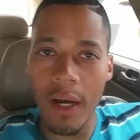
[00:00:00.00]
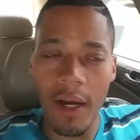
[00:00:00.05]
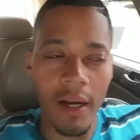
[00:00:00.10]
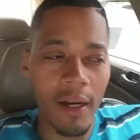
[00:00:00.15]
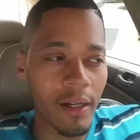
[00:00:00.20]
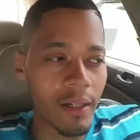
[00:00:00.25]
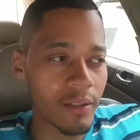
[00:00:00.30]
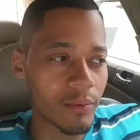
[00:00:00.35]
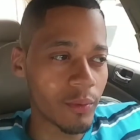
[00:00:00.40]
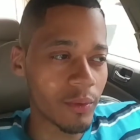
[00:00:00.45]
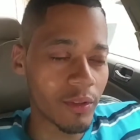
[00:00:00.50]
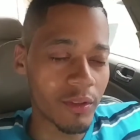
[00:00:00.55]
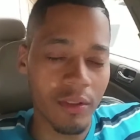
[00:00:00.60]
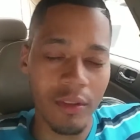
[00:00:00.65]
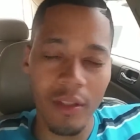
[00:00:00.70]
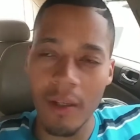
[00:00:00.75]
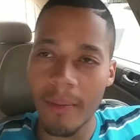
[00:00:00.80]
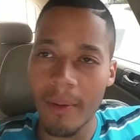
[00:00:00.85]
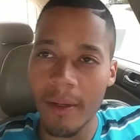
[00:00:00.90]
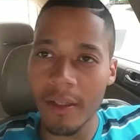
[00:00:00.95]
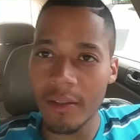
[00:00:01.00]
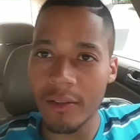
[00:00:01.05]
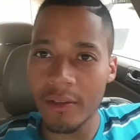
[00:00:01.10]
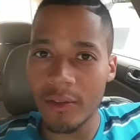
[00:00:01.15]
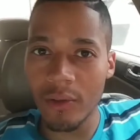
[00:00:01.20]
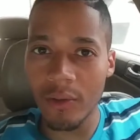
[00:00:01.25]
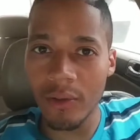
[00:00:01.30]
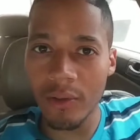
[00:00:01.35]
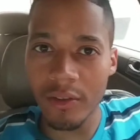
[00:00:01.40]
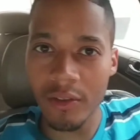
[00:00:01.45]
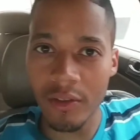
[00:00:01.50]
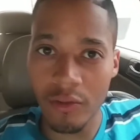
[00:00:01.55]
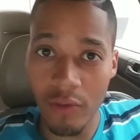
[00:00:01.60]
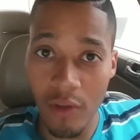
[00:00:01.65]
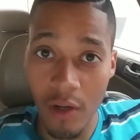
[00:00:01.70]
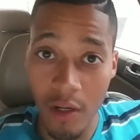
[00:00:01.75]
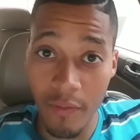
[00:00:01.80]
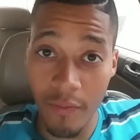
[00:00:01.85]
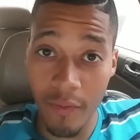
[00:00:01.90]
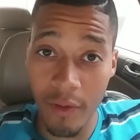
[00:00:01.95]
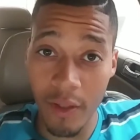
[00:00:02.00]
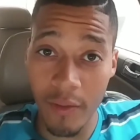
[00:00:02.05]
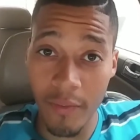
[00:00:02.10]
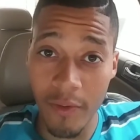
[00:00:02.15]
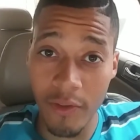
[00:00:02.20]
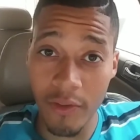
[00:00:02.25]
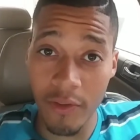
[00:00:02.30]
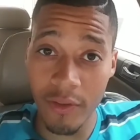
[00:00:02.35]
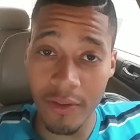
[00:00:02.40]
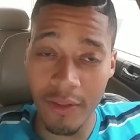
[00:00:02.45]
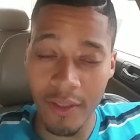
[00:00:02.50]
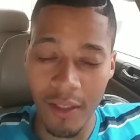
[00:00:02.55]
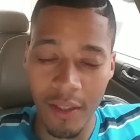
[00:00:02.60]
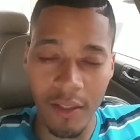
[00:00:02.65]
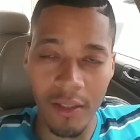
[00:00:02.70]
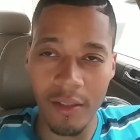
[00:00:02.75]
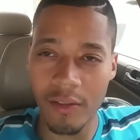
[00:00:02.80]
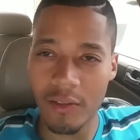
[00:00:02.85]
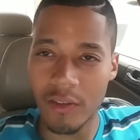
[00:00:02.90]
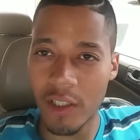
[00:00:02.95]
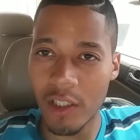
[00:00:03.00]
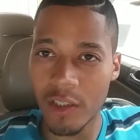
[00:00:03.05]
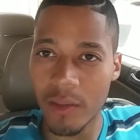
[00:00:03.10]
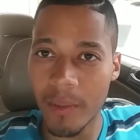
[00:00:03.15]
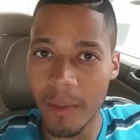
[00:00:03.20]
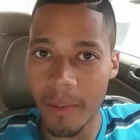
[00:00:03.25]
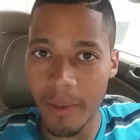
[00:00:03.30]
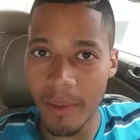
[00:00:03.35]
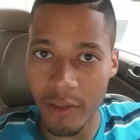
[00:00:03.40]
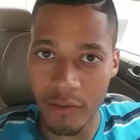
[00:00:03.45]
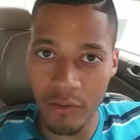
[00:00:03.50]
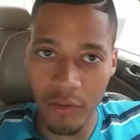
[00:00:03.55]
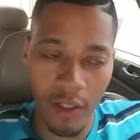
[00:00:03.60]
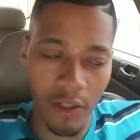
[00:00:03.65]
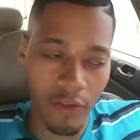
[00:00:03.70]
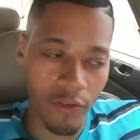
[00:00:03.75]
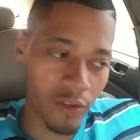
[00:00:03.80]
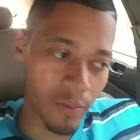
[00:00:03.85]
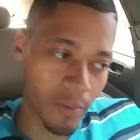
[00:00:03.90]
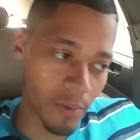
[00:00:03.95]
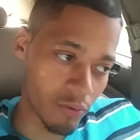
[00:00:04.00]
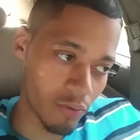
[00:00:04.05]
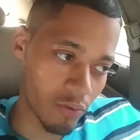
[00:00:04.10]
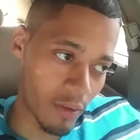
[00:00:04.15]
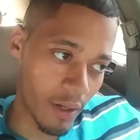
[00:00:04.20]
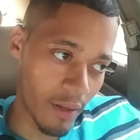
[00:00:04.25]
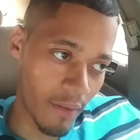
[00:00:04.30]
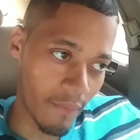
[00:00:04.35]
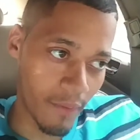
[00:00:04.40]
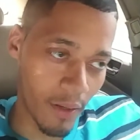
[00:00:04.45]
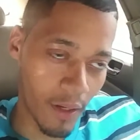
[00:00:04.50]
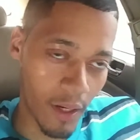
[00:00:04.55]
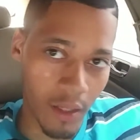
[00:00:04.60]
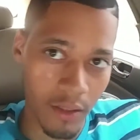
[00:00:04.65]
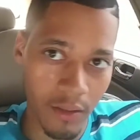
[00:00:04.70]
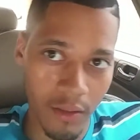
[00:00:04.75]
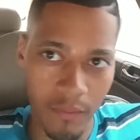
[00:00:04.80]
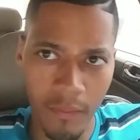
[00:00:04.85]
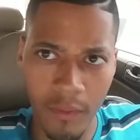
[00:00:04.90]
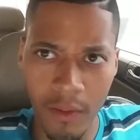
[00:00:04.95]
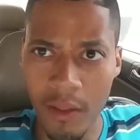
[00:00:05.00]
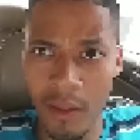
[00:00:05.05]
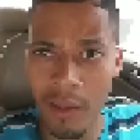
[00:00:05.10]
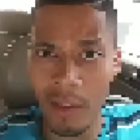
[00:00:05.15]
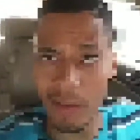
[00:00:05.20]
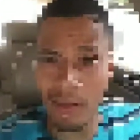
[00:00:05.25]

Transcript: Guys, what's up? How you doing? It's Astrolopher. Let me your thinking. The chance to be about astrology, spirituality, and philosophy.